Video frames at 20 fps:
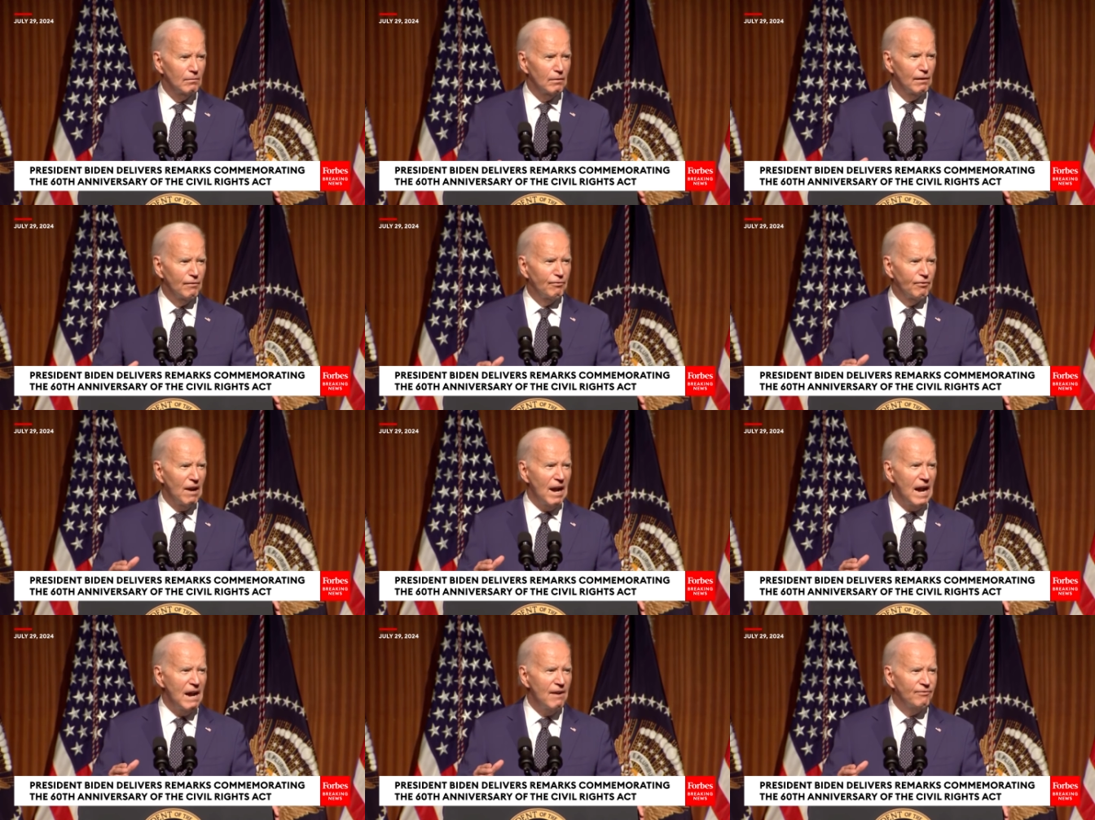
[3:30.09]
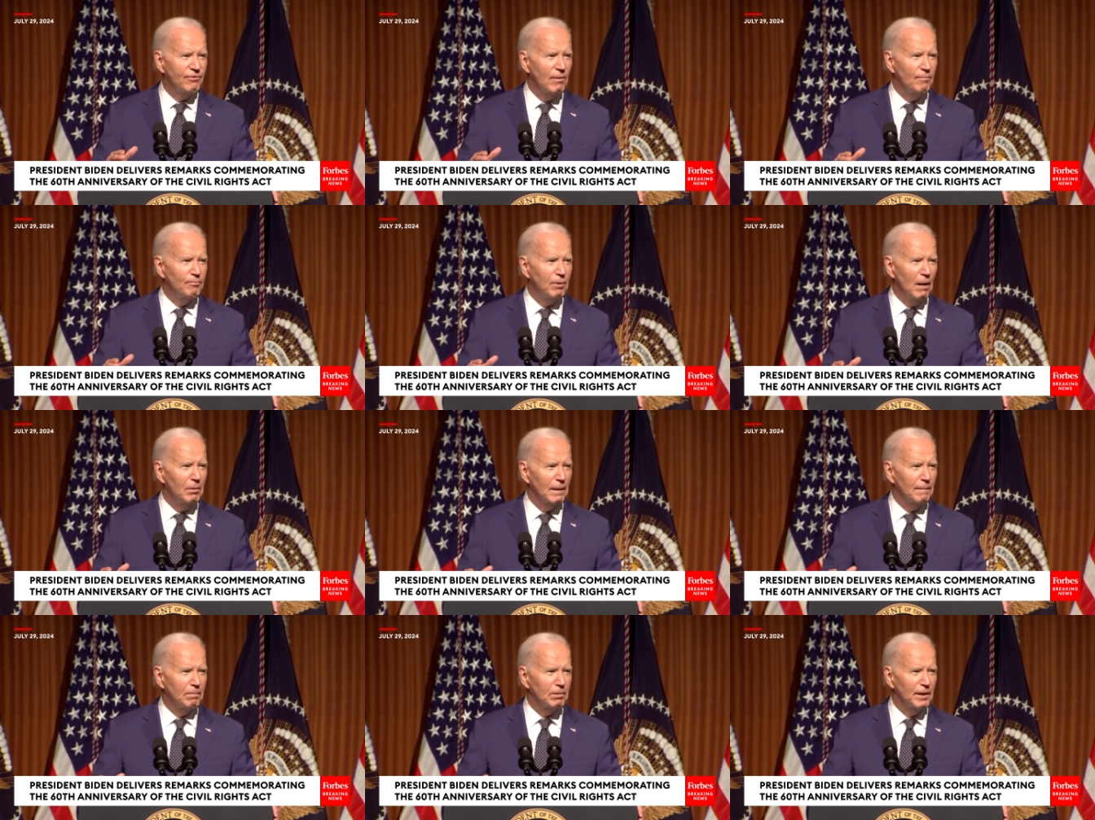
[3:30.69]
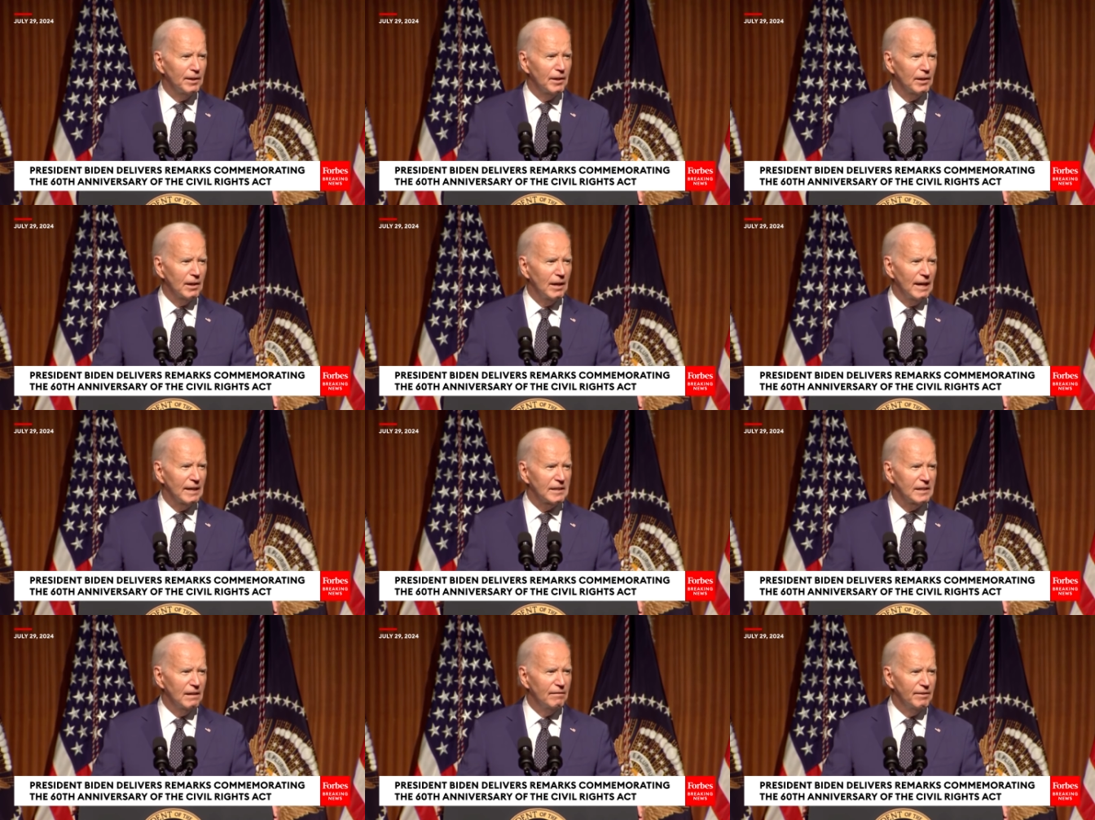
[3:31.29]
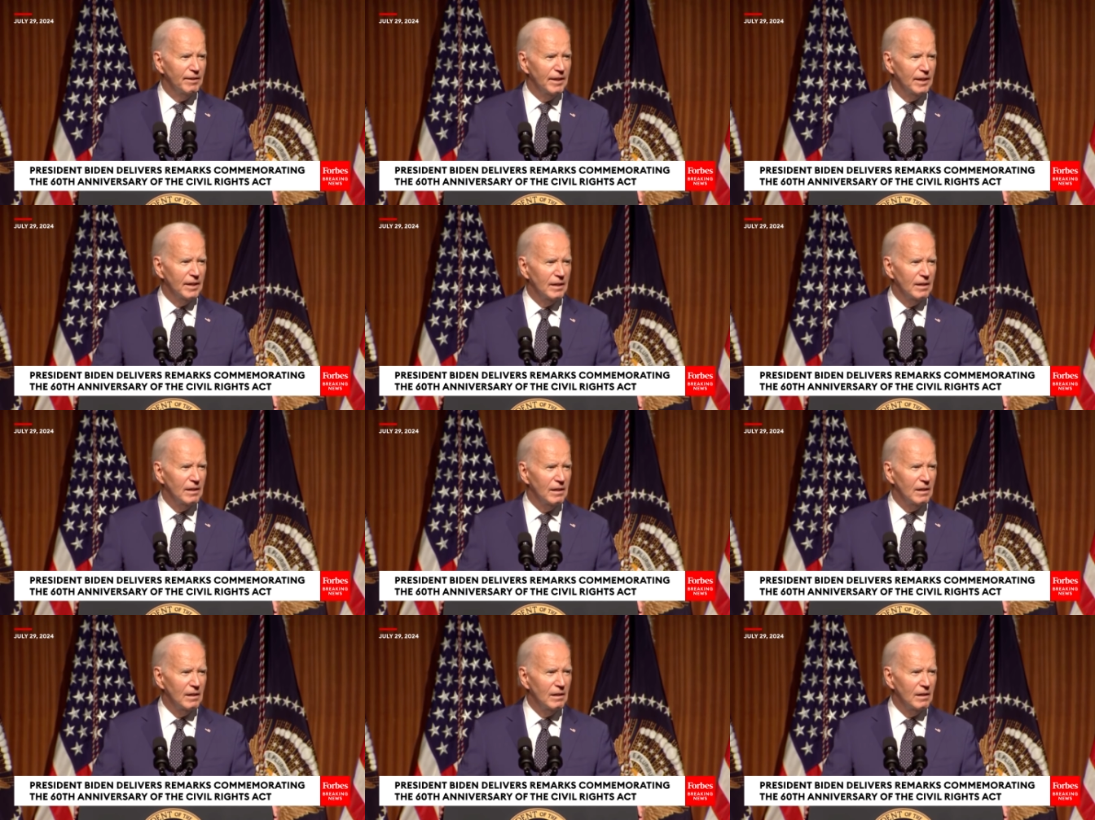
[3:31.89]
refrain from public political activity,